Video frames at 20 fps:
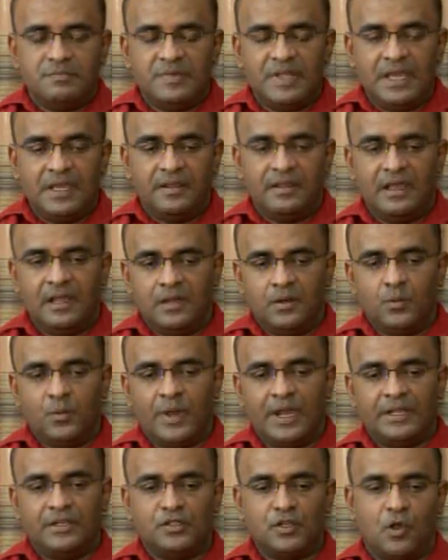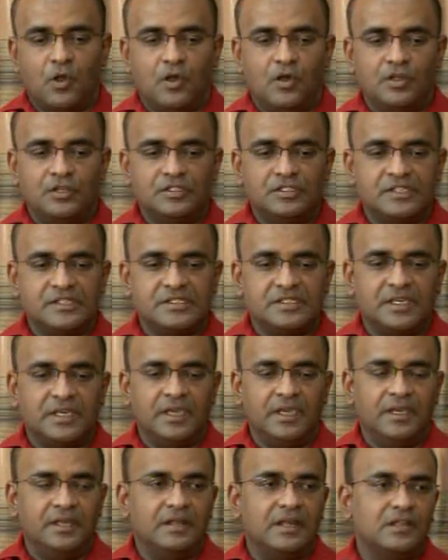They then went on to
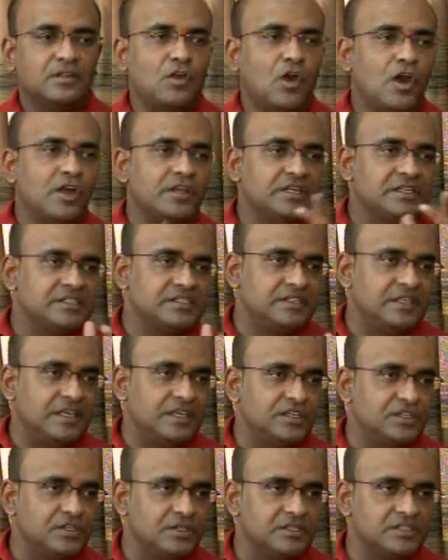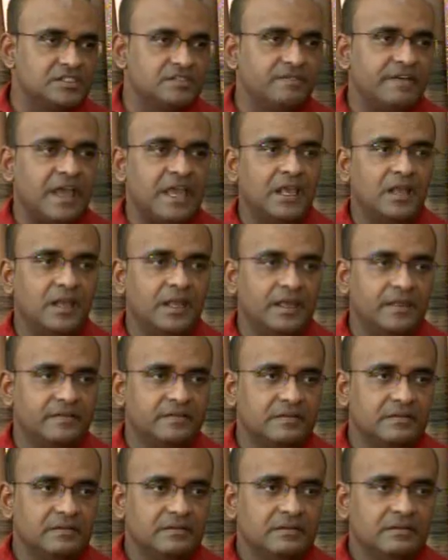say that other stations violate
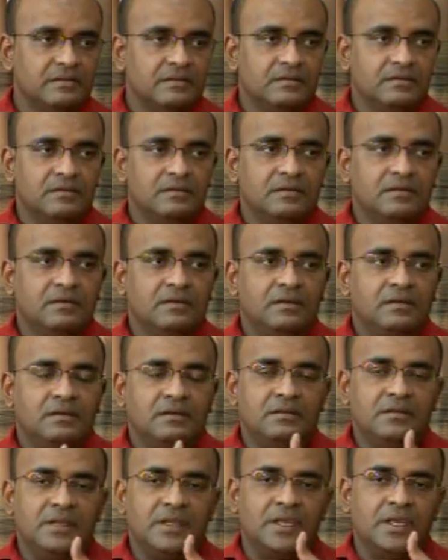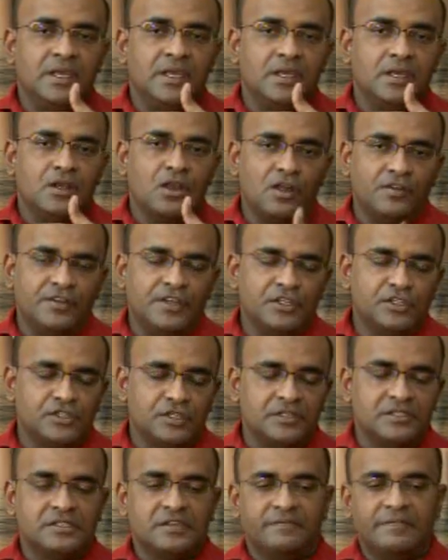the
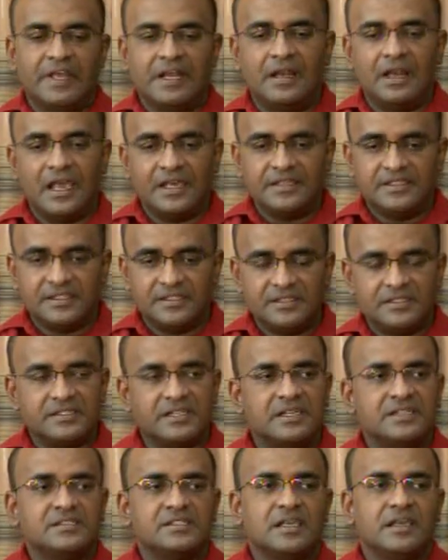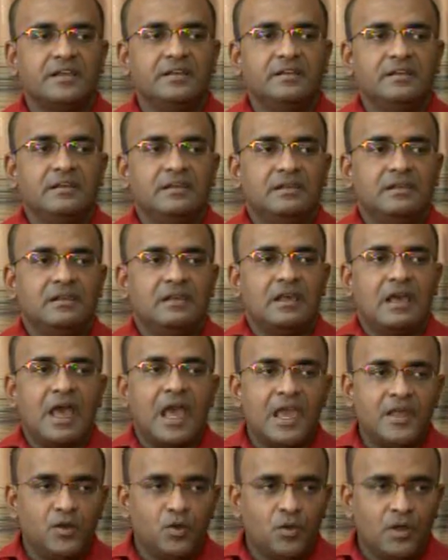conditions of the license. I said,
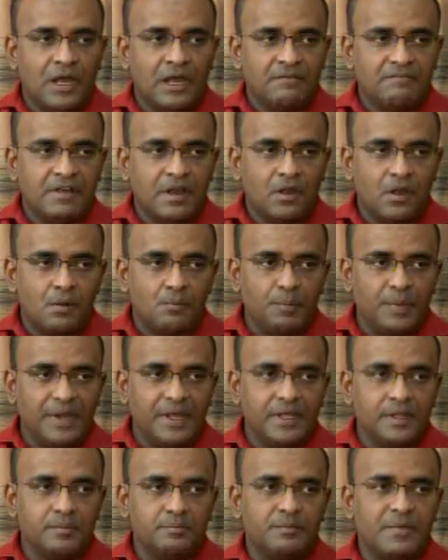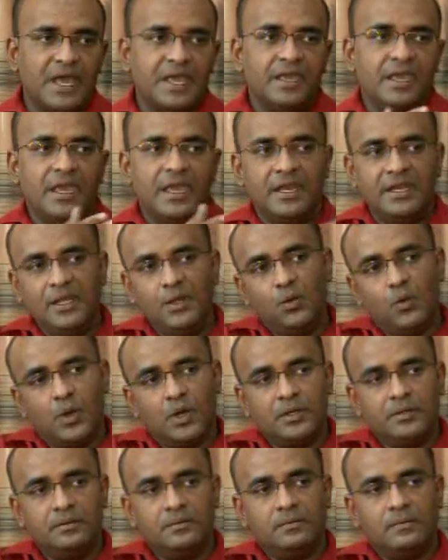I don't have a complaint by
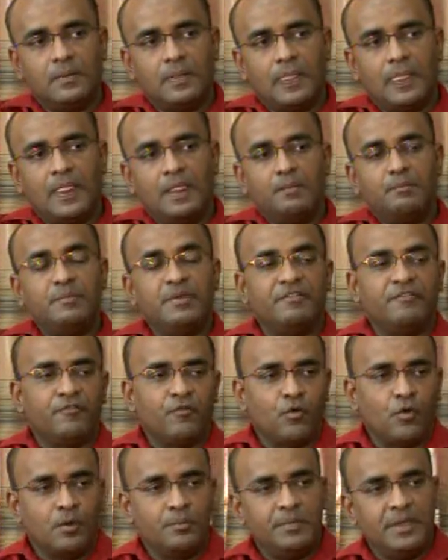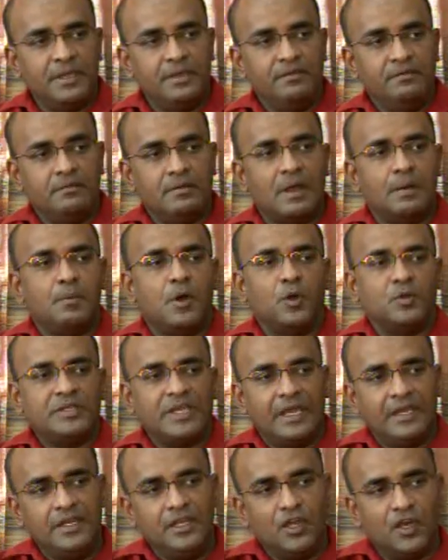anyone before me about
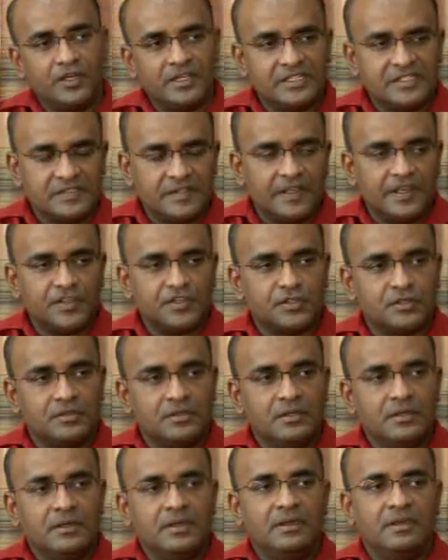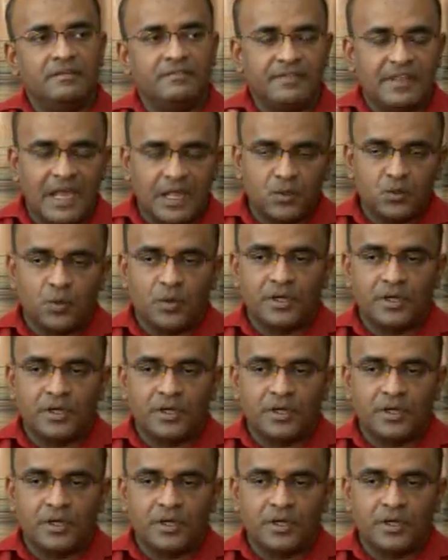any other station. If that